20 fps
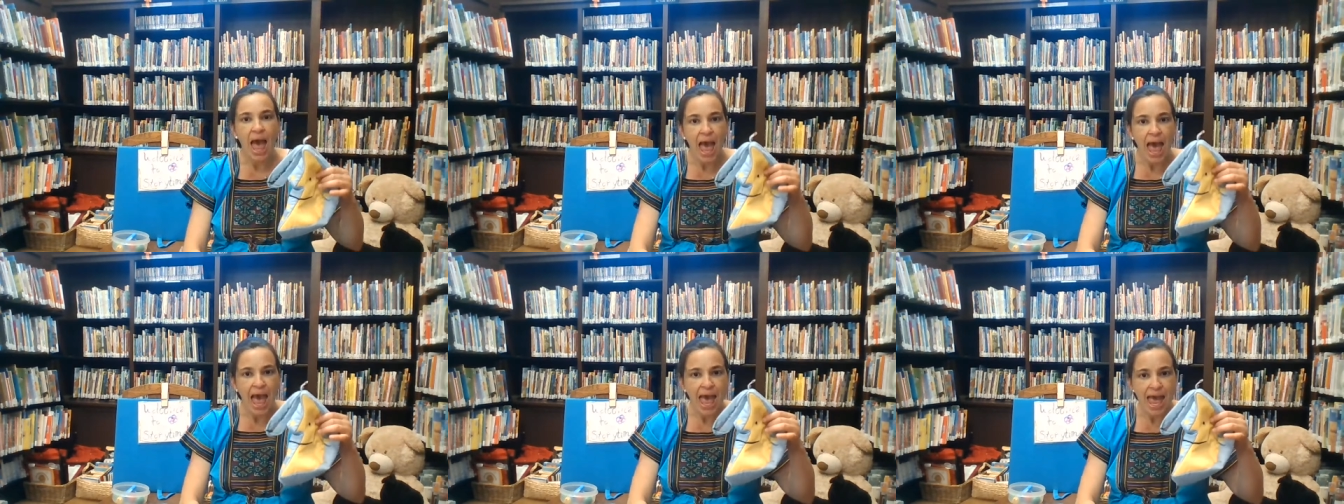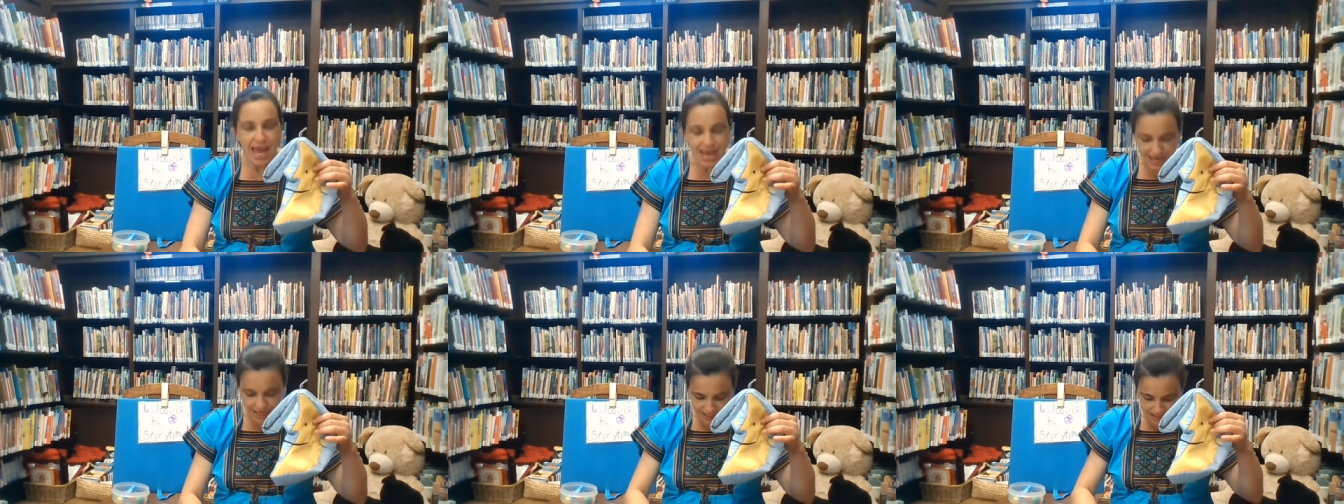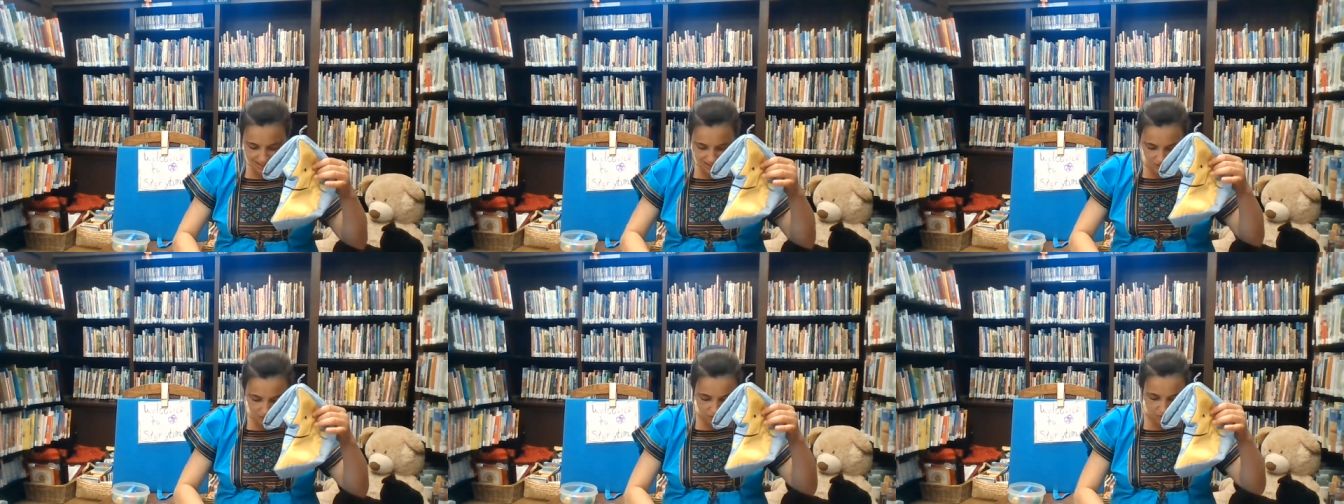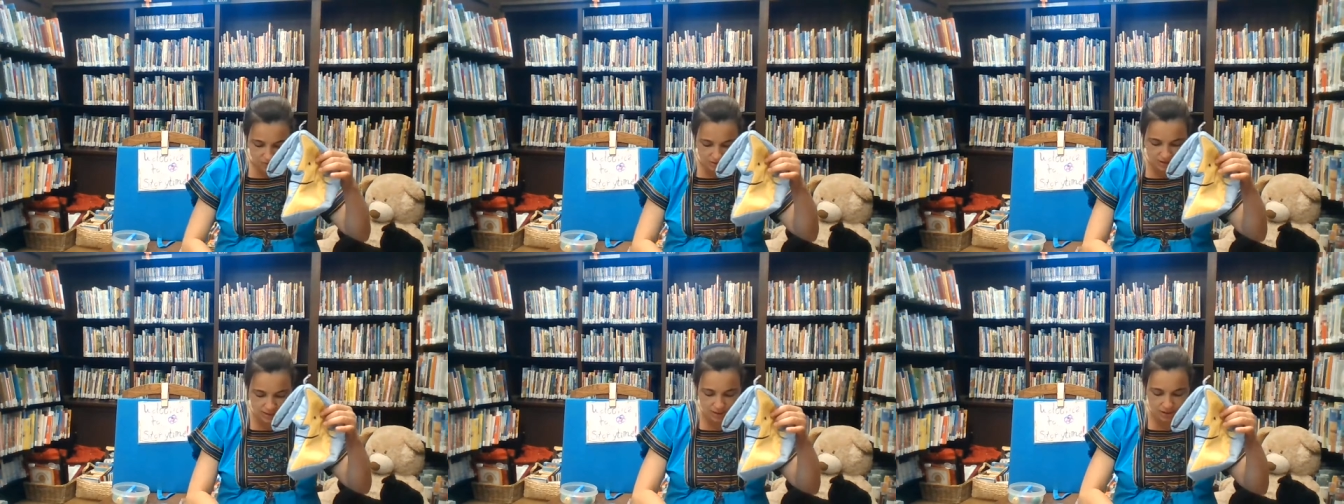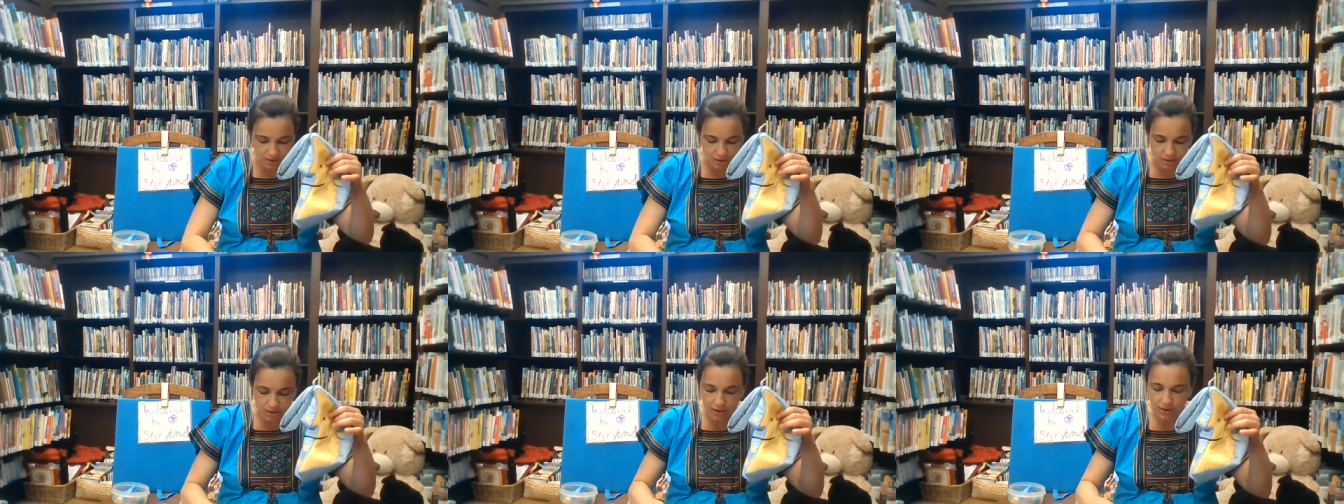Hey, diddle,
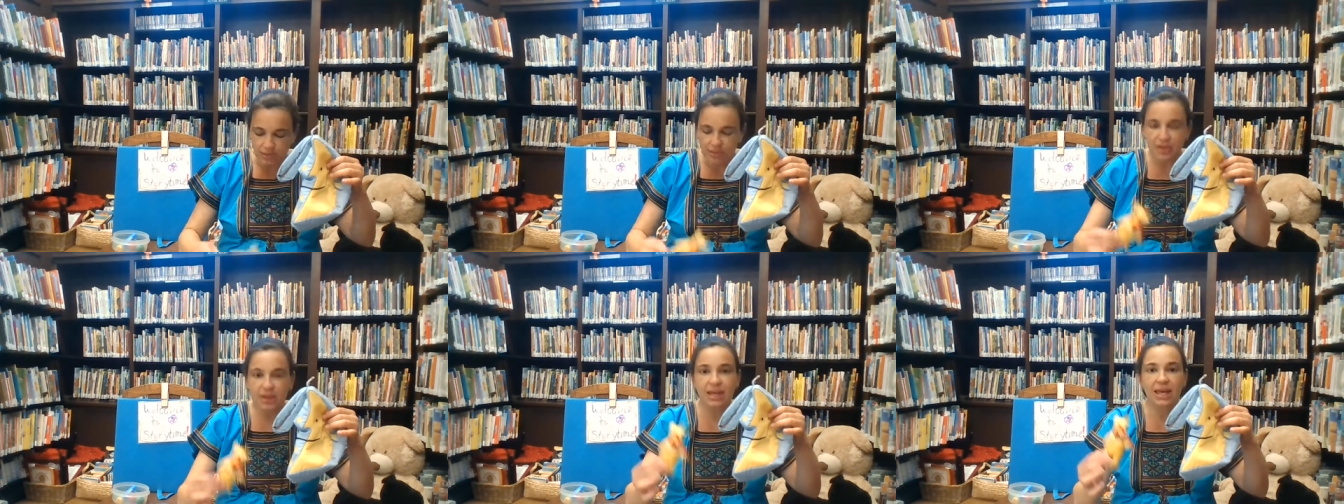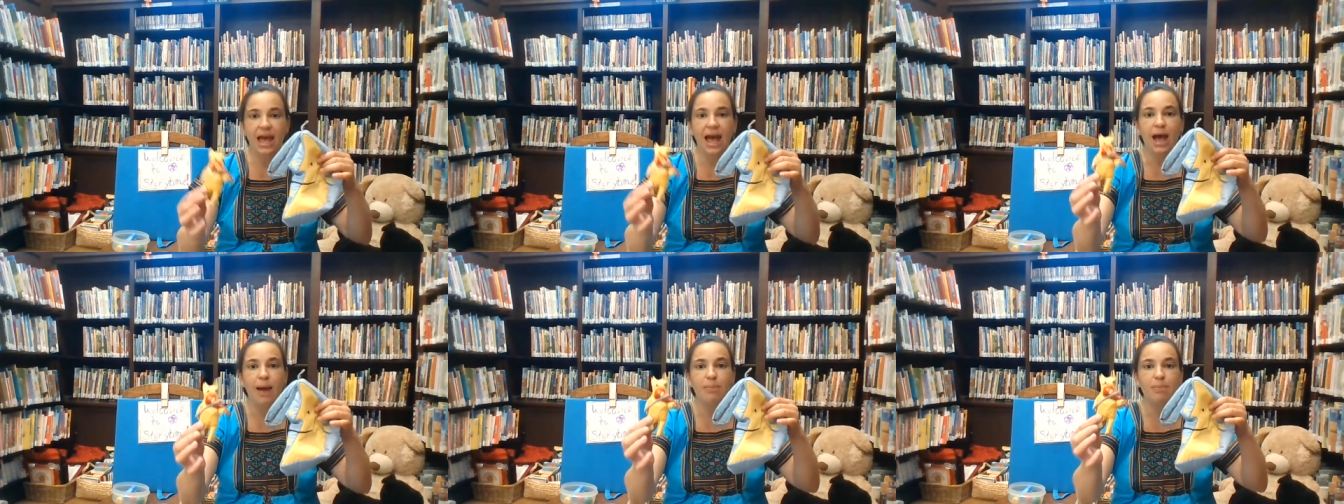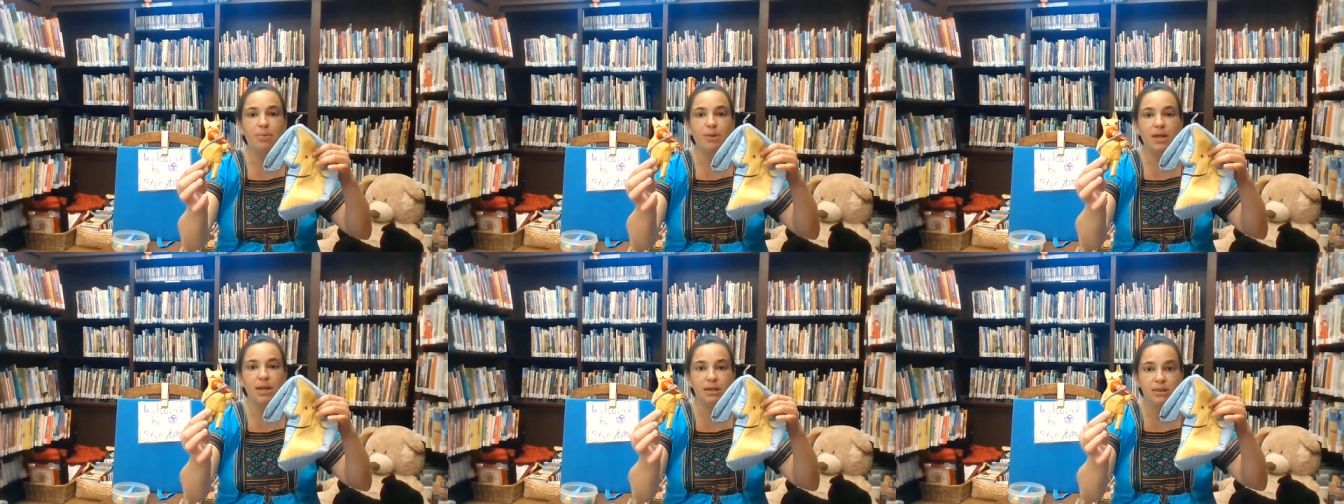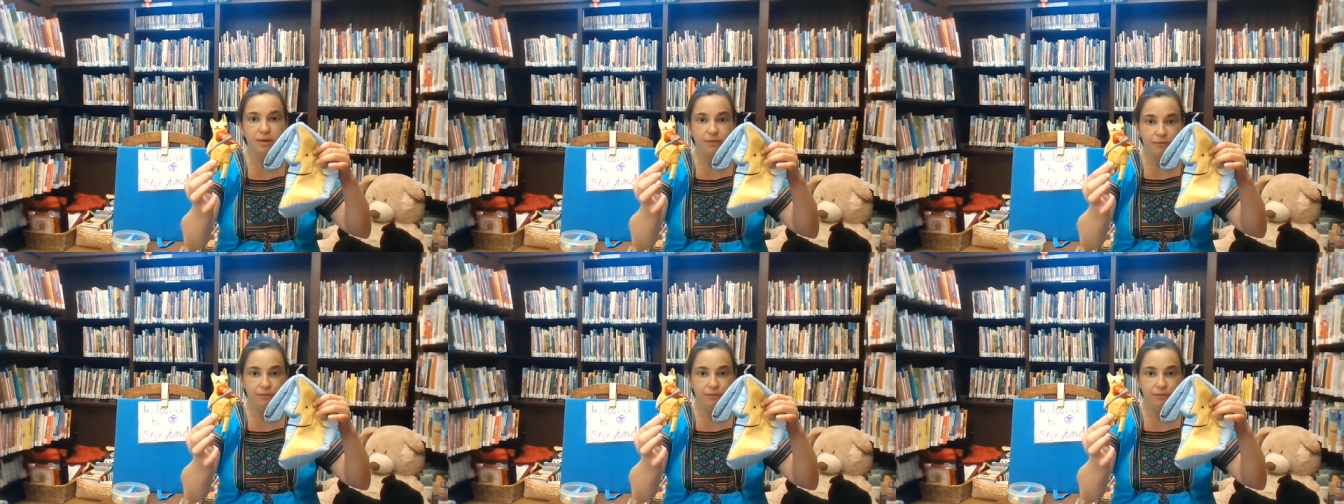diddle, the cat played the